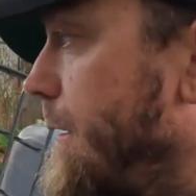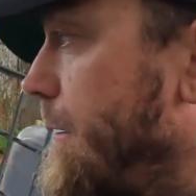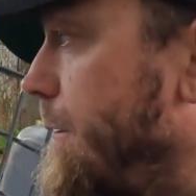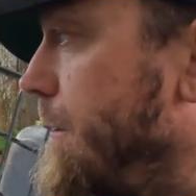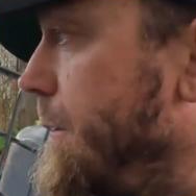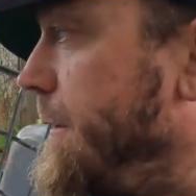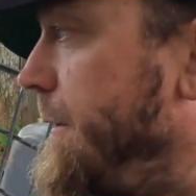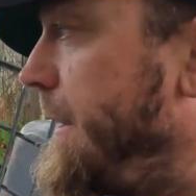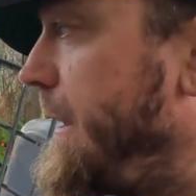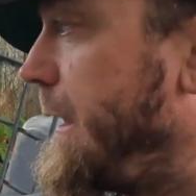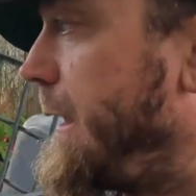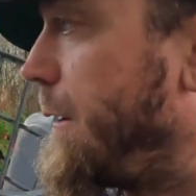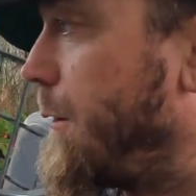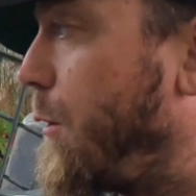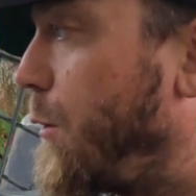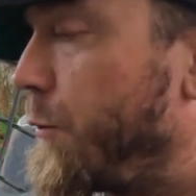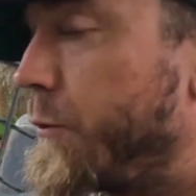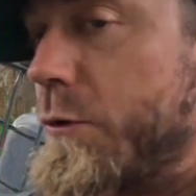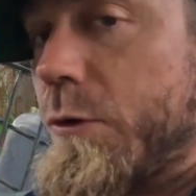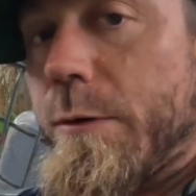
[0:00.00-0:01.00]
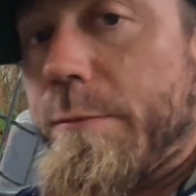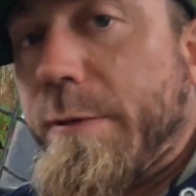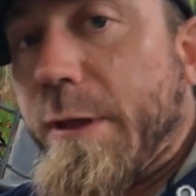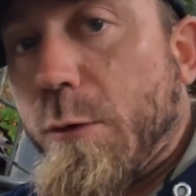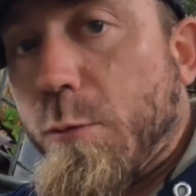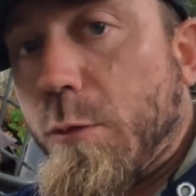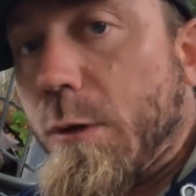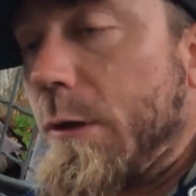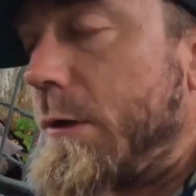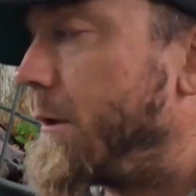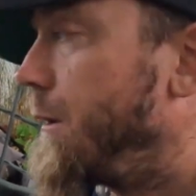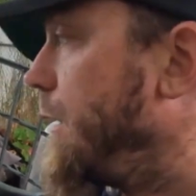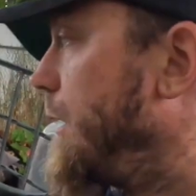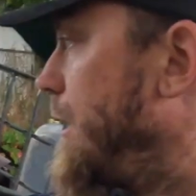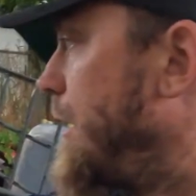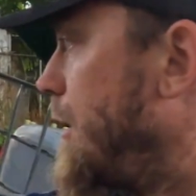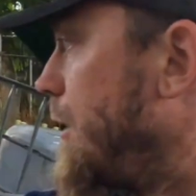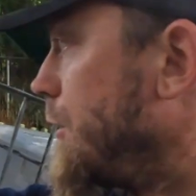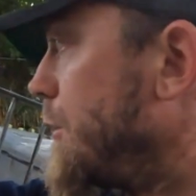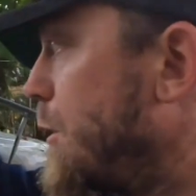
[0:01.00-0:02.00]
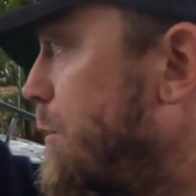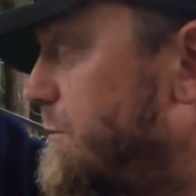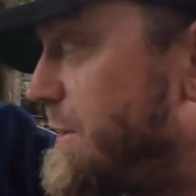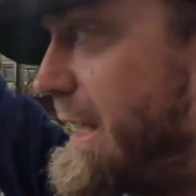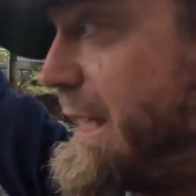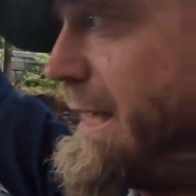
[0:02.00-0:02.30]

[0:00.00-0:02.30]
the holder of liquid goes